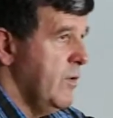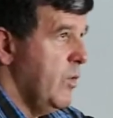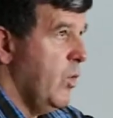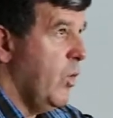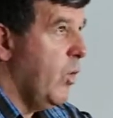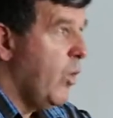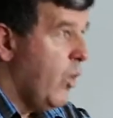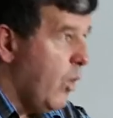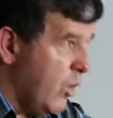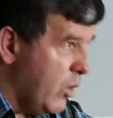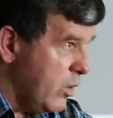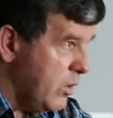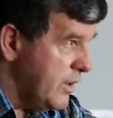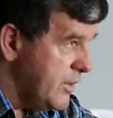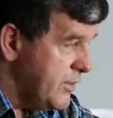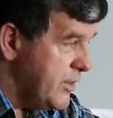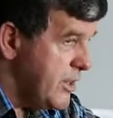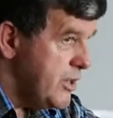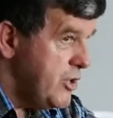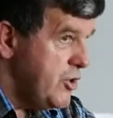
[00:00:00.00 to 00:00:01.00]
all
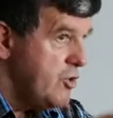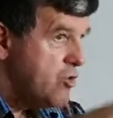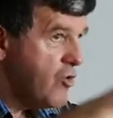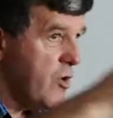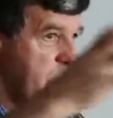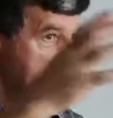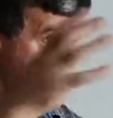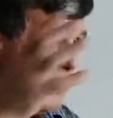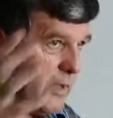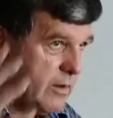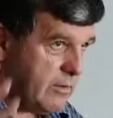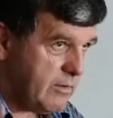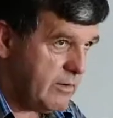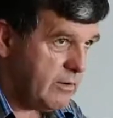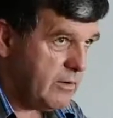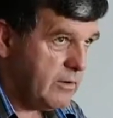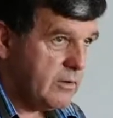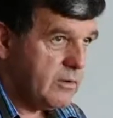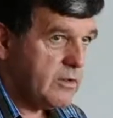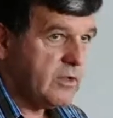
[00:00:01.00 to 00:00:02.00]
the European
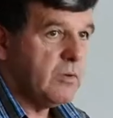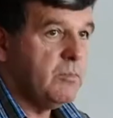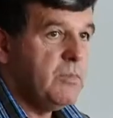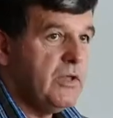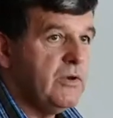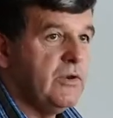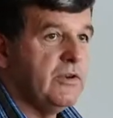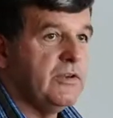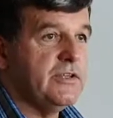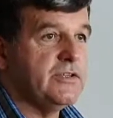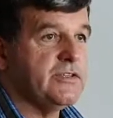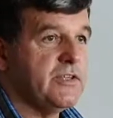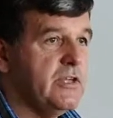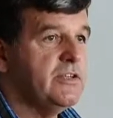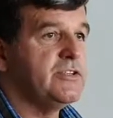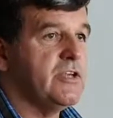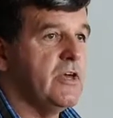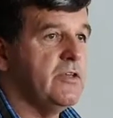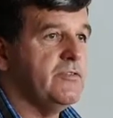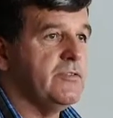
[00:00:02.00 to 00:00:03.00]
communities in
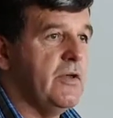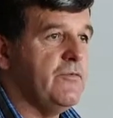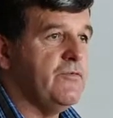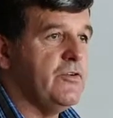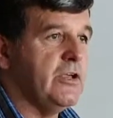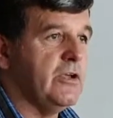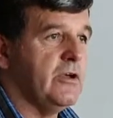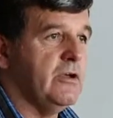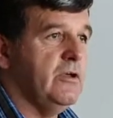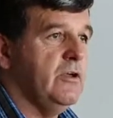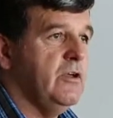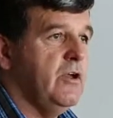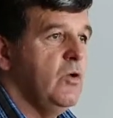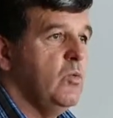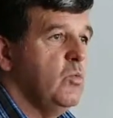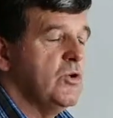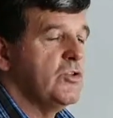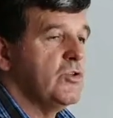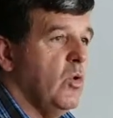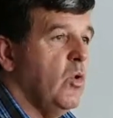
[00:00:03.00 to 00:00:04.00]
South Africa
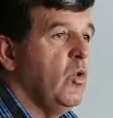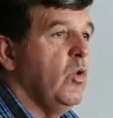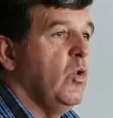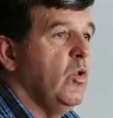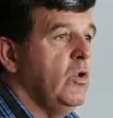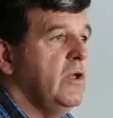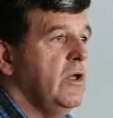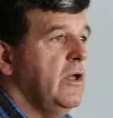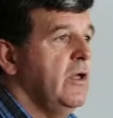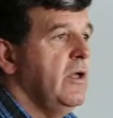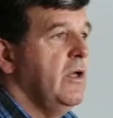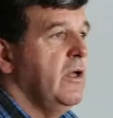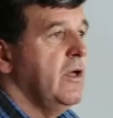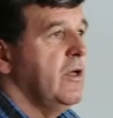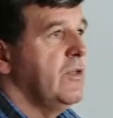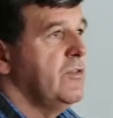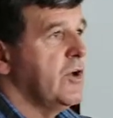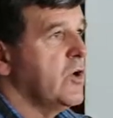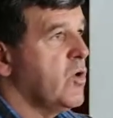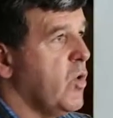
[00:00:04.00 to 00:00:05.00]
with all
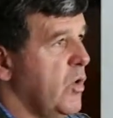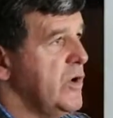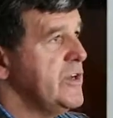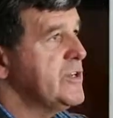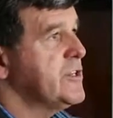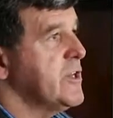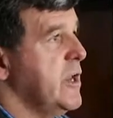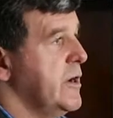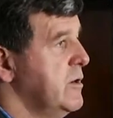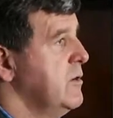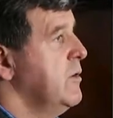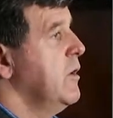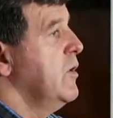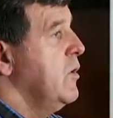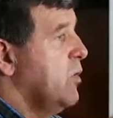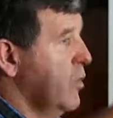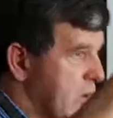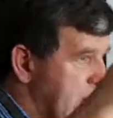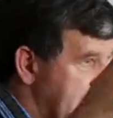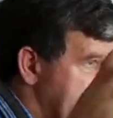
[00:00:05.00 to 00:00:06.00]
the Khoisan
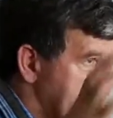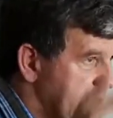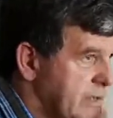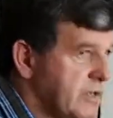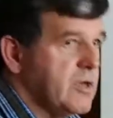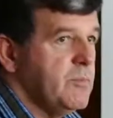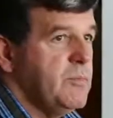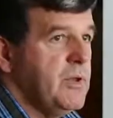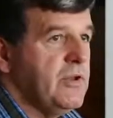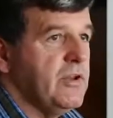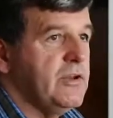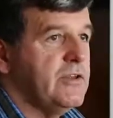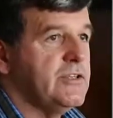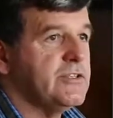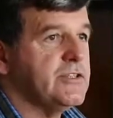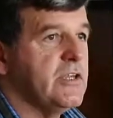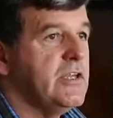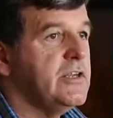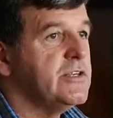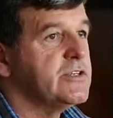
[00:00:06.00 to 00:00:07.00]
or colored
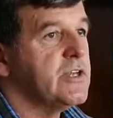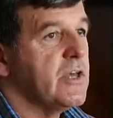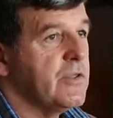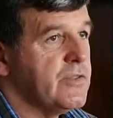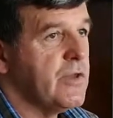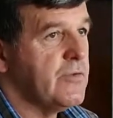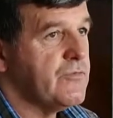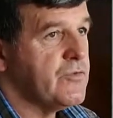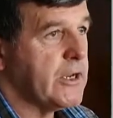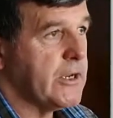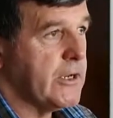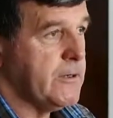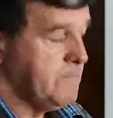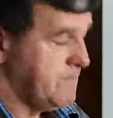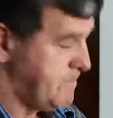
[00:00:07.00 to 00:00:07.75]
communities in South Africa.